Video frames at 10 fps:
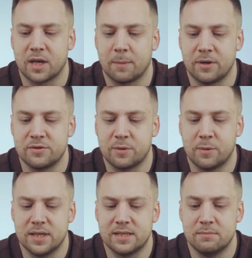couple hundred
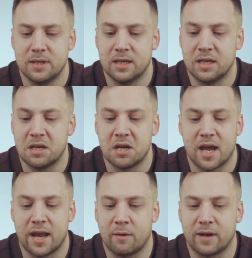quid,
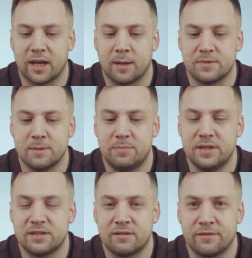and I'll get it up to
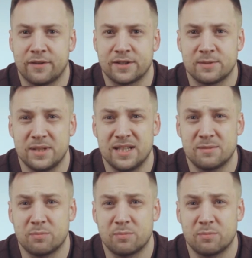blistering fast speeds,